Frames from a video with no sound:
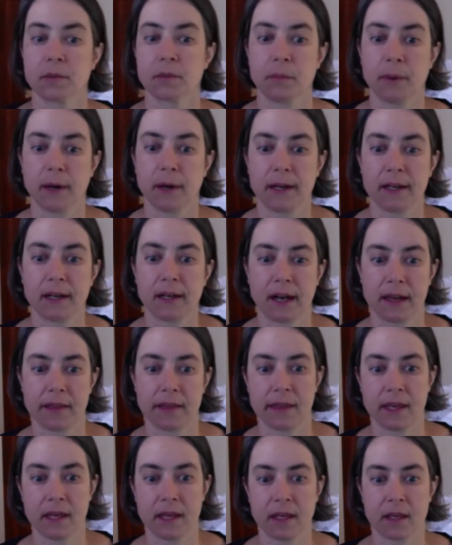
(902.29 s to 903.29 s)
But I
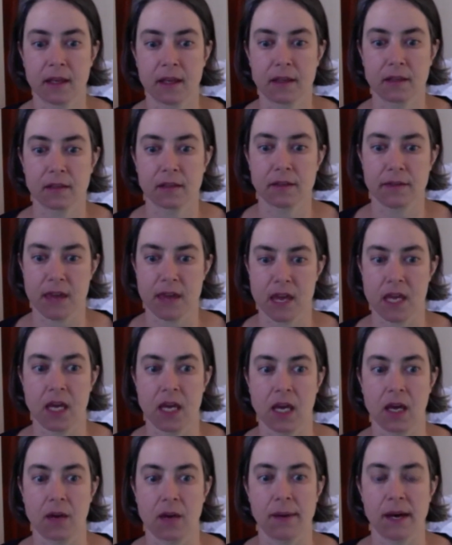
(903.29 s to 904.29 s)
think
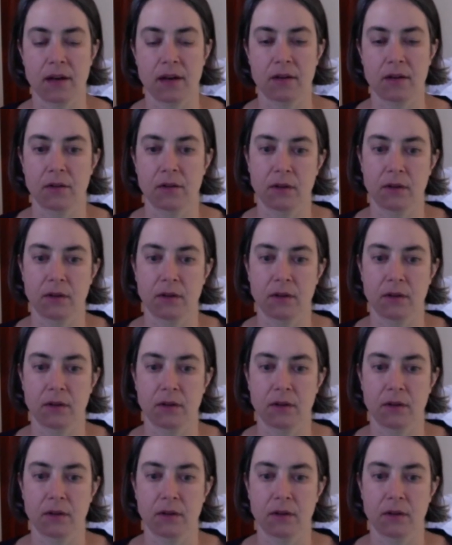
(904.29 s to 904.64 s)
thinking about,